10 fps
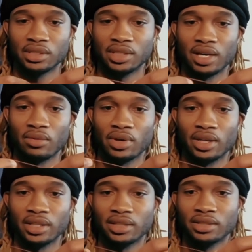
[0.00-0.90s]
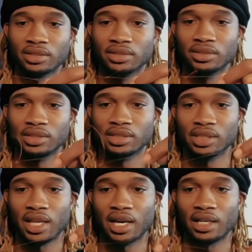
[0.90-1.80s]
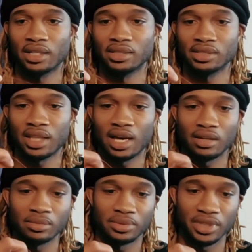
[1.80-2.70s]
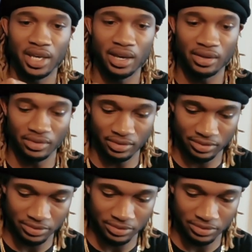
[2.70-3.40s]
That way, this line can slide up and down.